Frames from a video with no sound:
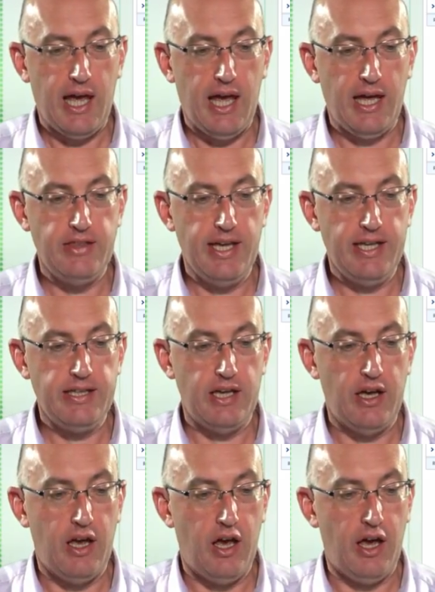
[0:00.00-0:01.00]
And then
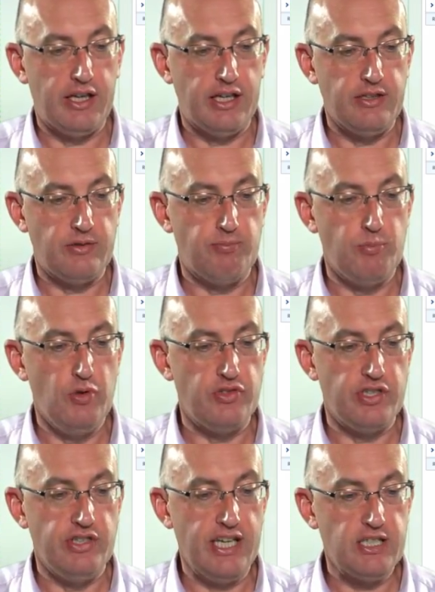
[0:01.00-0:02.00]
I can move to
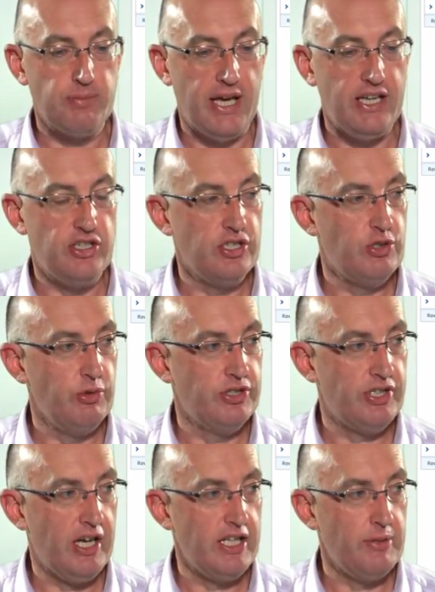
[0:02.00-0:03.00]
the next page to
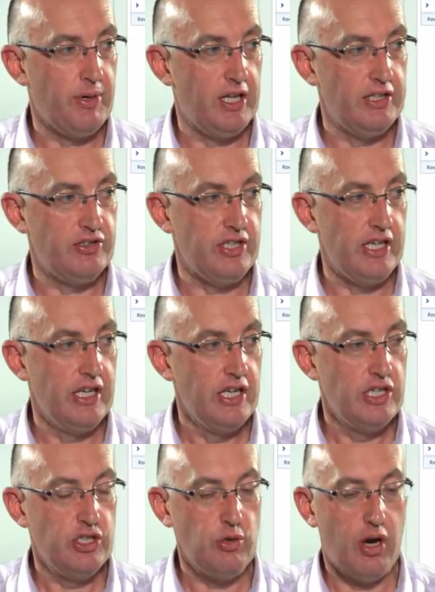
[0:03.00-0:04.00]
assign the policy
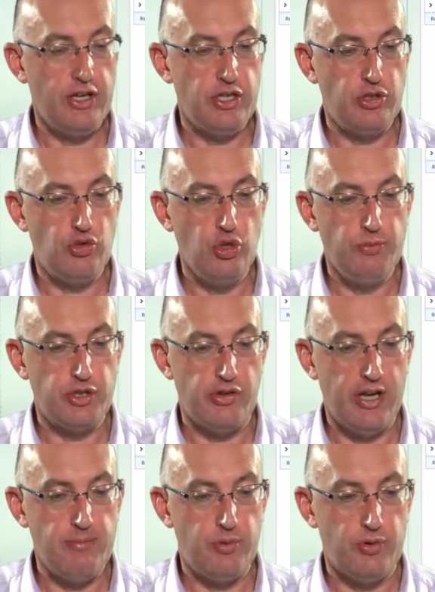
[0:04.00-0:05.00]
to either groups or
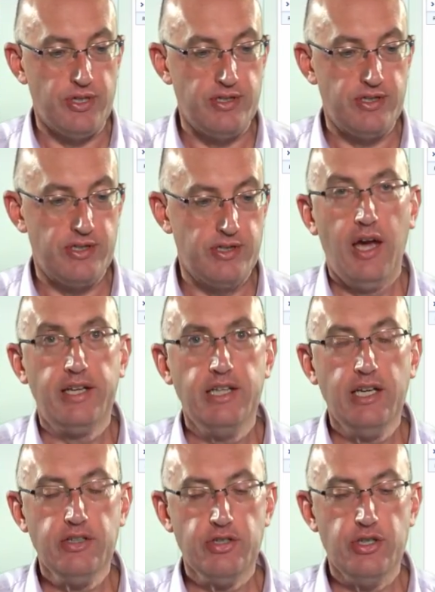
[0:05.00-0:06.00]
endpoints. I can
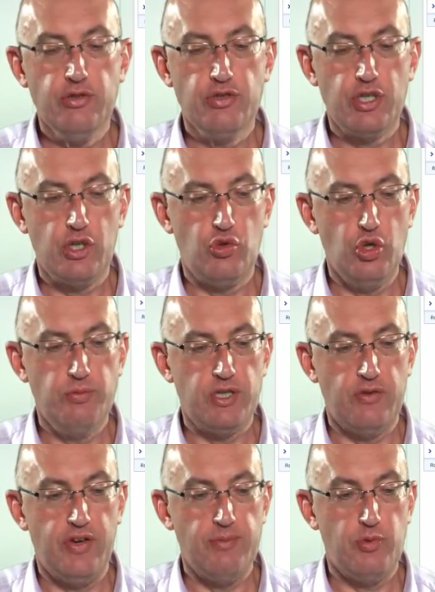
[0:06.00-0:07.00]
either use groups
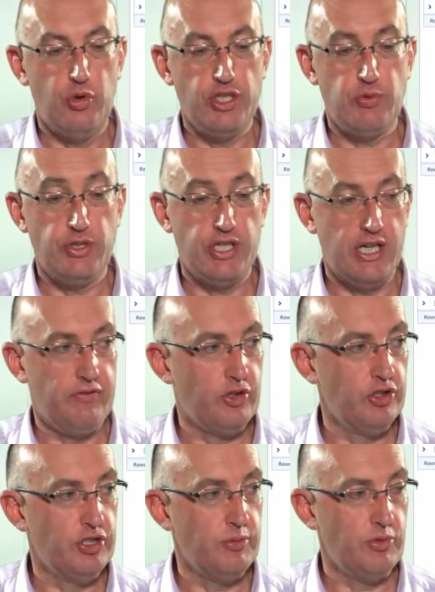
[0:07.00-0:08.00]
of endpoints which I have
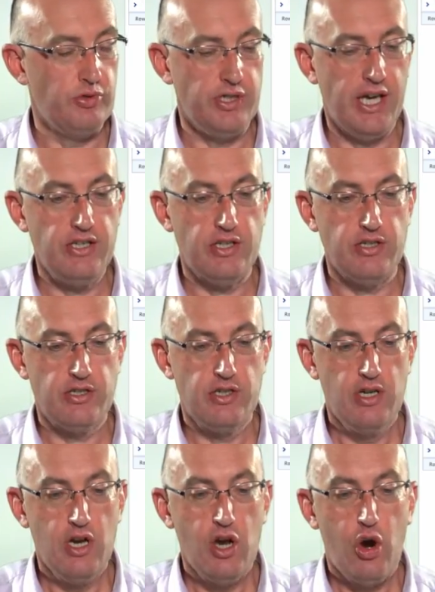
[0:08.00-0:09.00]
custom created,
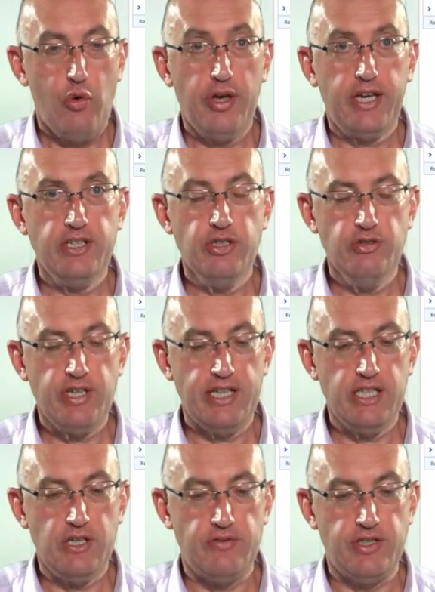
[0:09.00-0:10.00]
or I can use
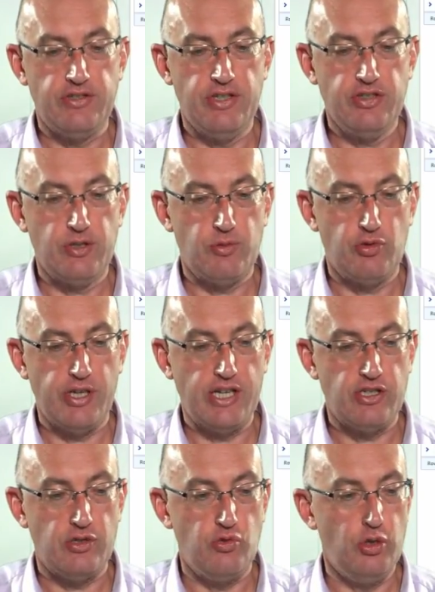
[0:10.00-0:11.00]
any of the system
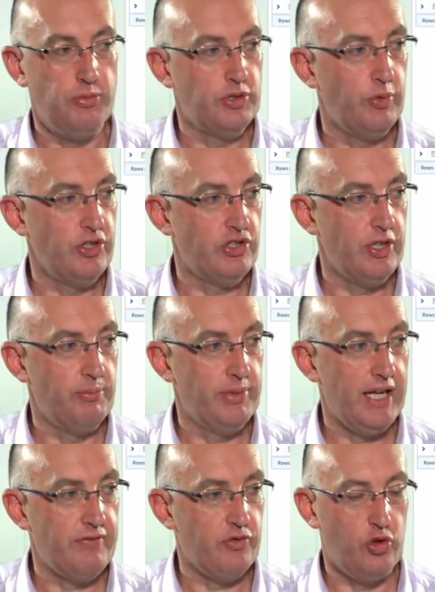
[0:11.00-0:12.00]
created groups which the
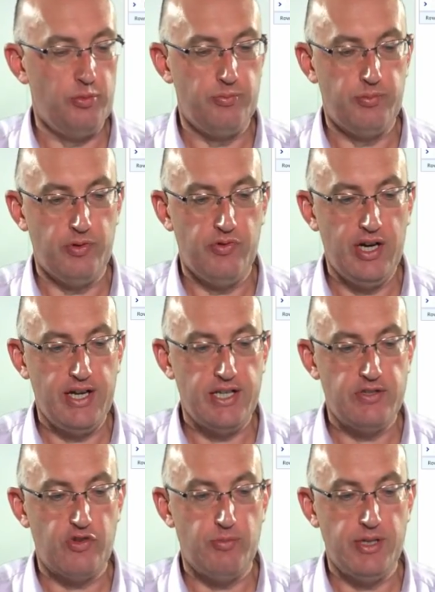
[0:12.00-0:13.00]
platform
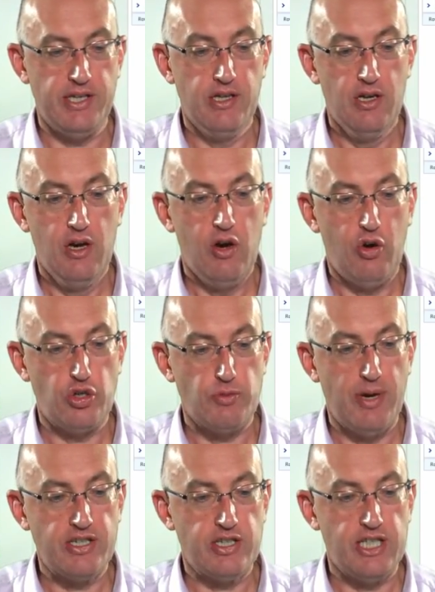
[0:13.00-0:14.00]
provides for me
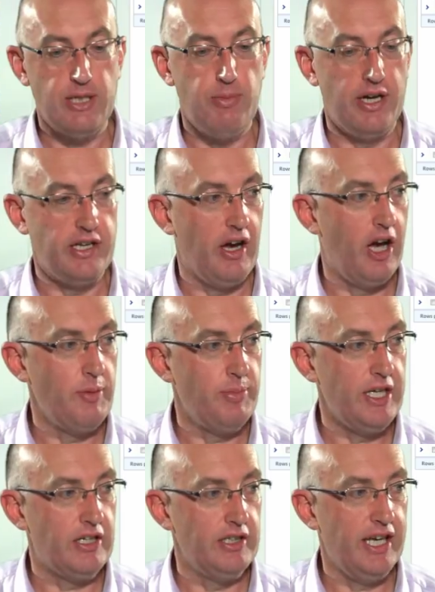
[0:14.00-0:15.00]
automatically by
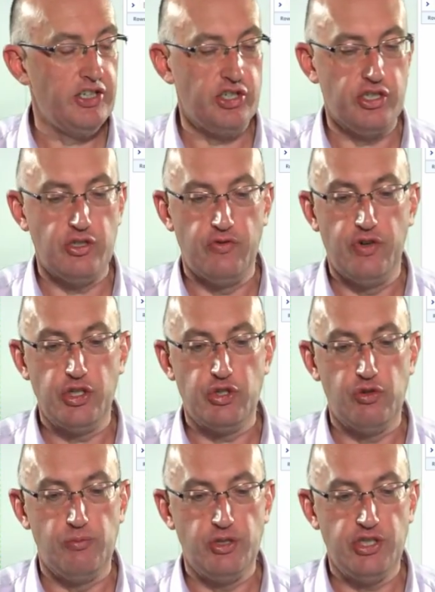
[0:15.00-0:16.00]
IP collection or
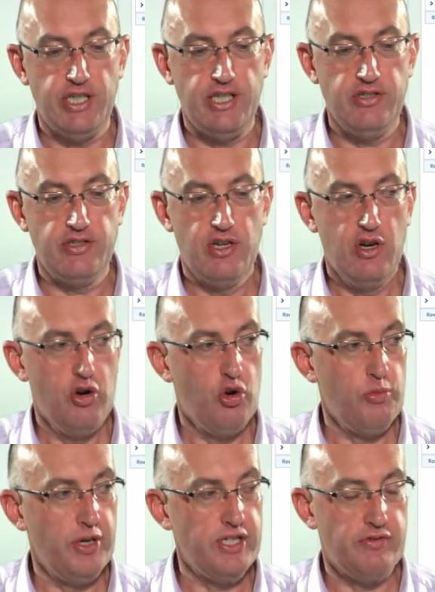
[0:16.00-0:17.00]
virtual machines or
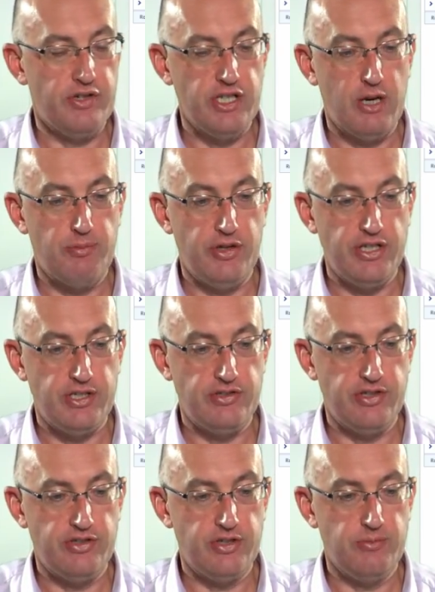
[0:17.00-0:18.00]
by different operating
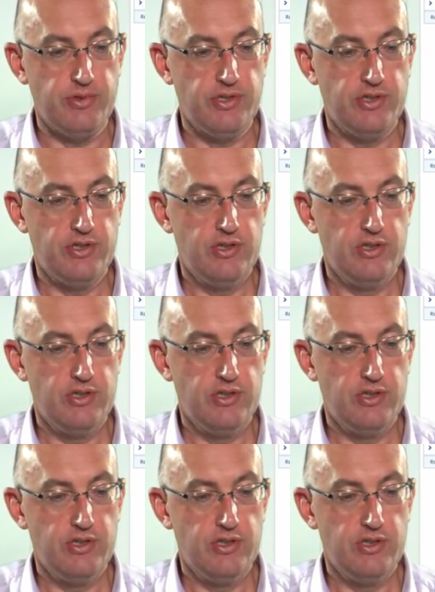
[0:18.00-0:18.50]
systems.